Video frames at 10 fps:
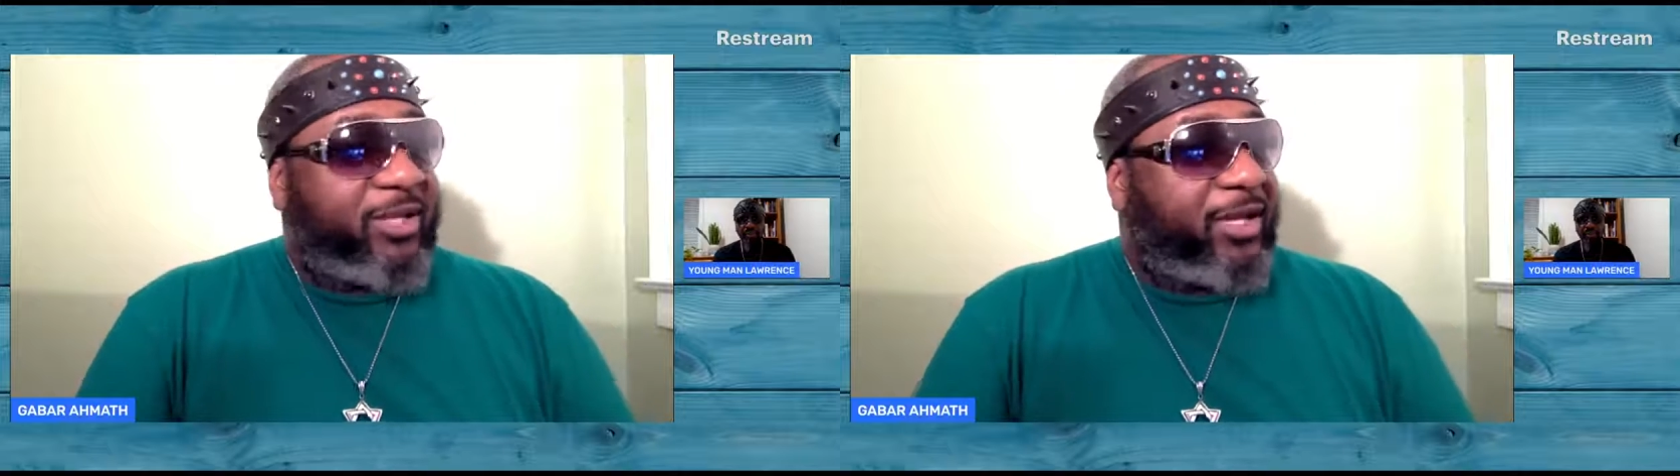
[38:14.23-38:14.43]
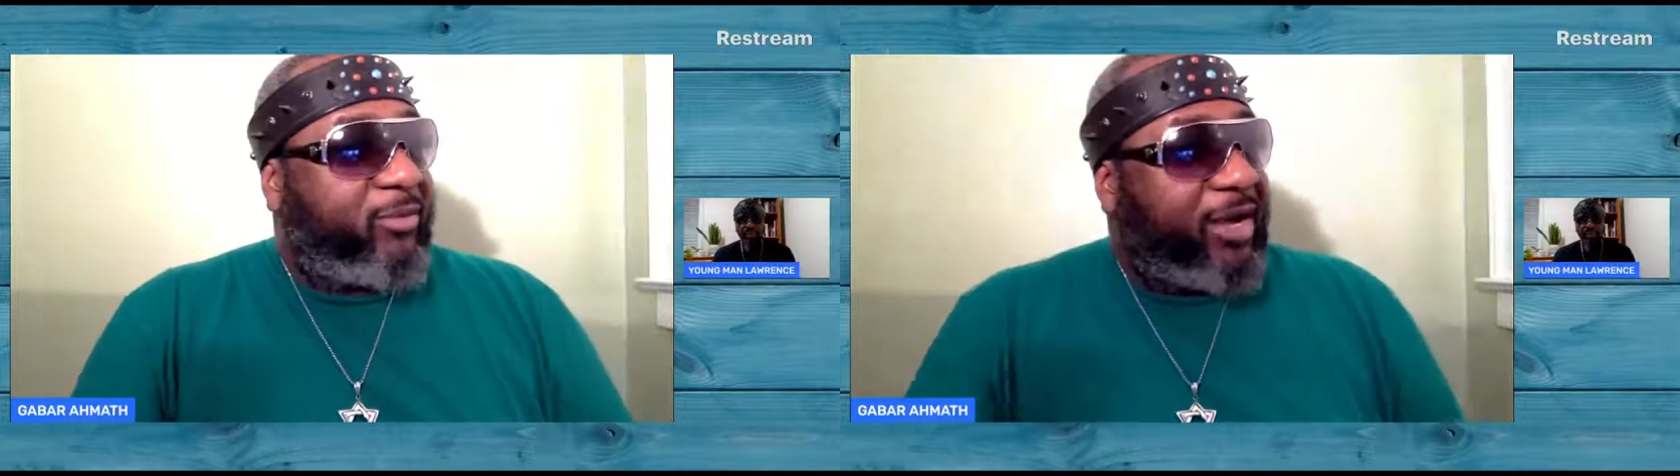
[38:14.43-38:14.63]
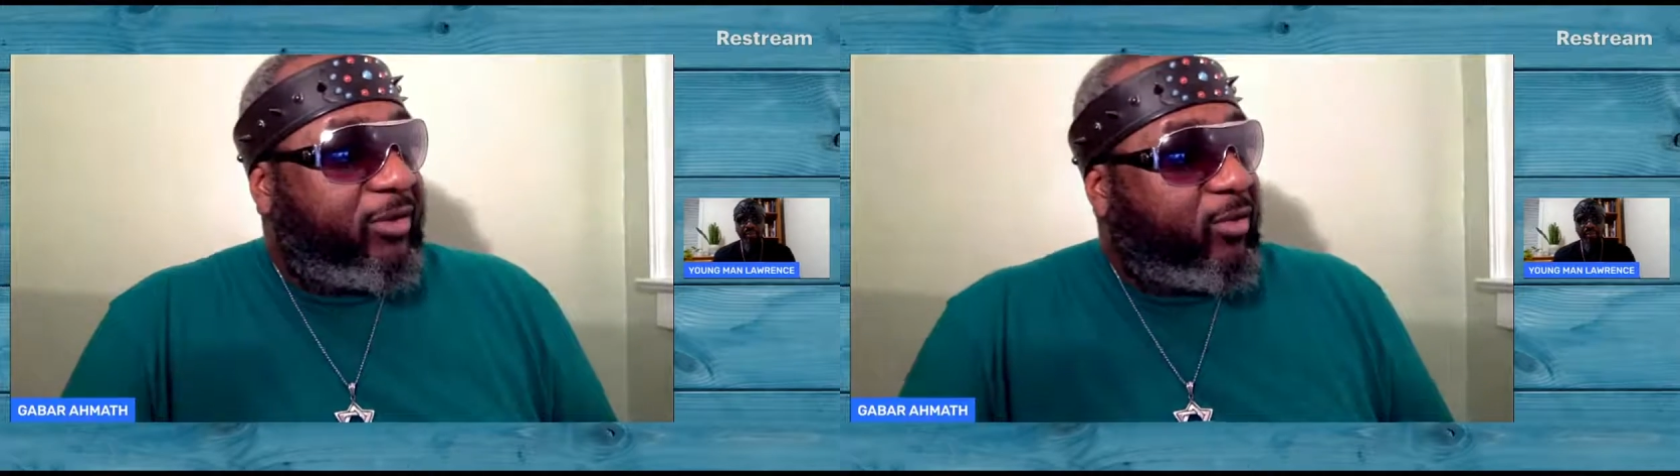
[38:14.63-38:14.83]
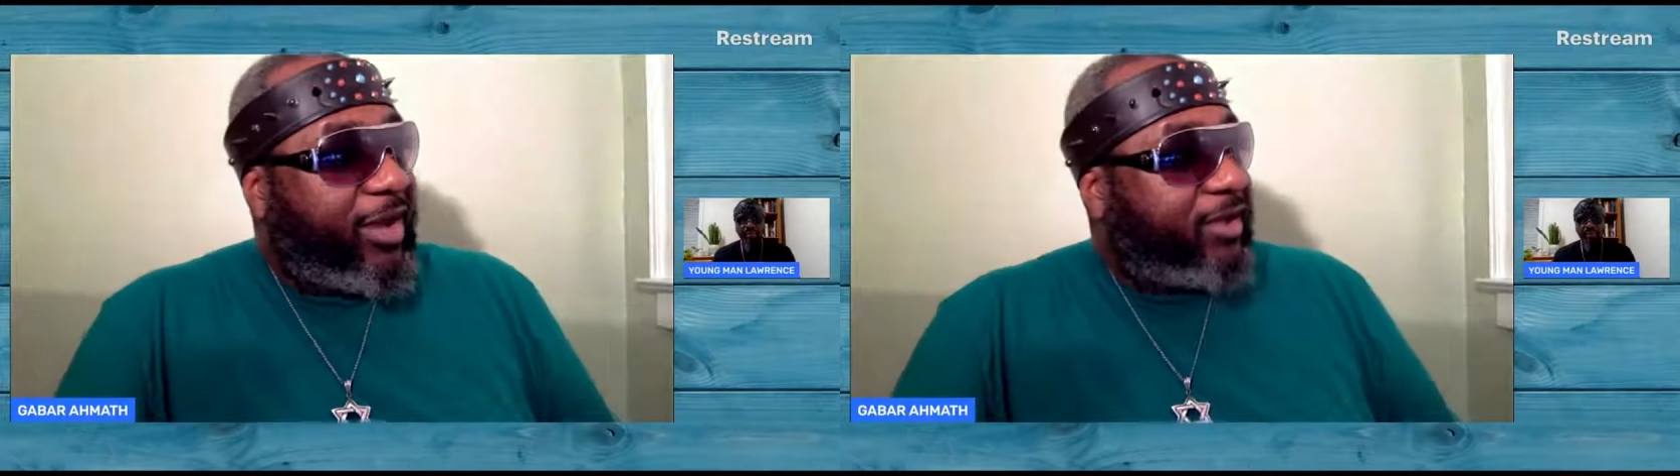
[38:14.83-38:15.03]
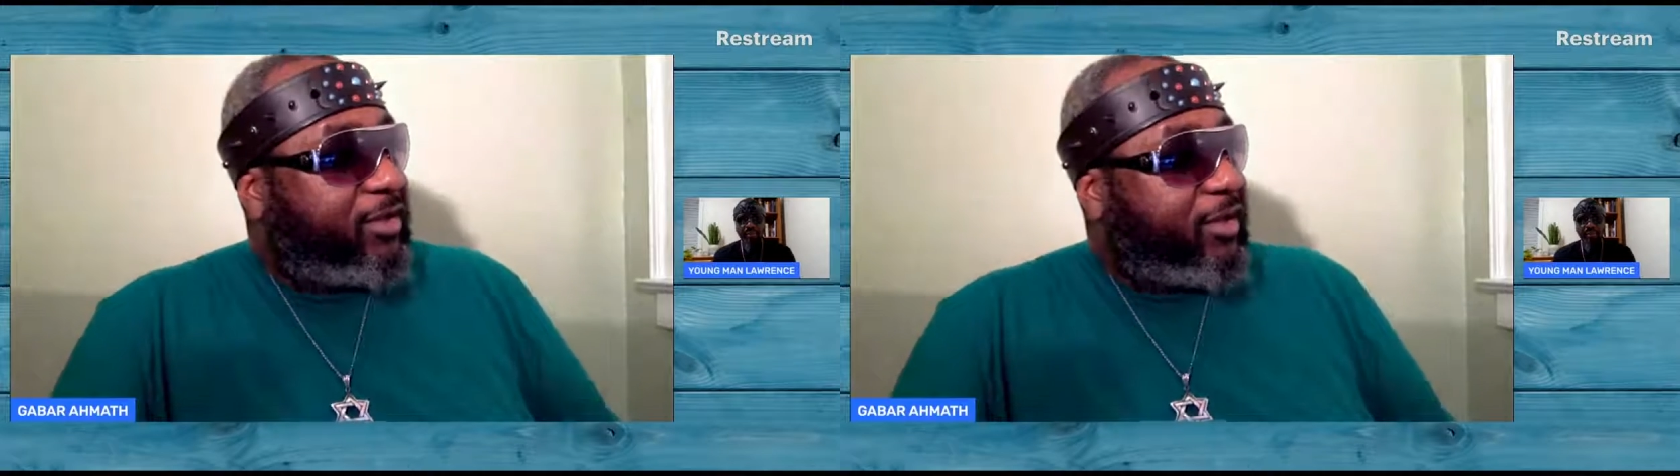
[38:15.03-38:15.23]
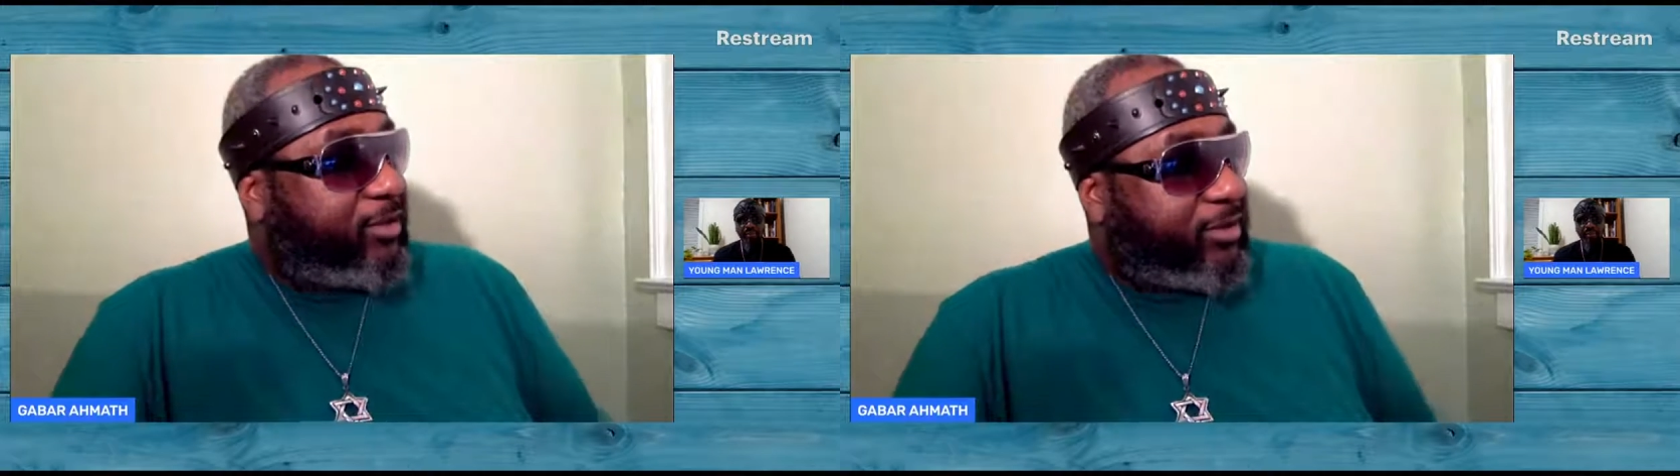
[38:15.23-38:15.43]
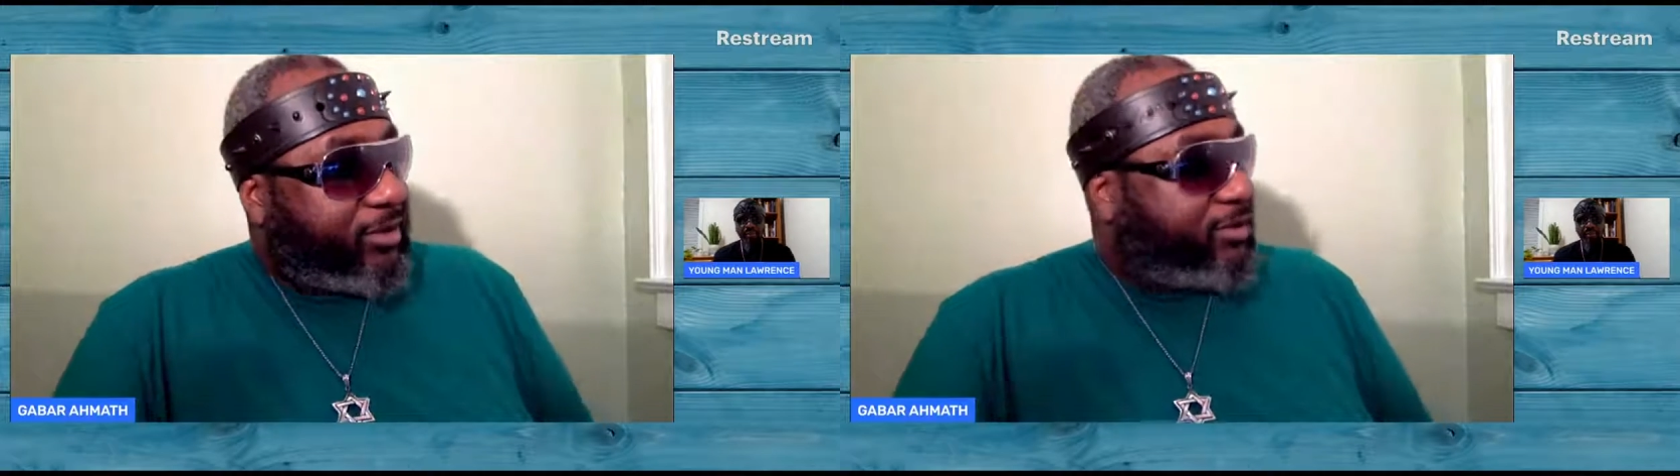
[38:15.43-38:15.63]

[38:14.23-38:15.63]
Like, why, yo?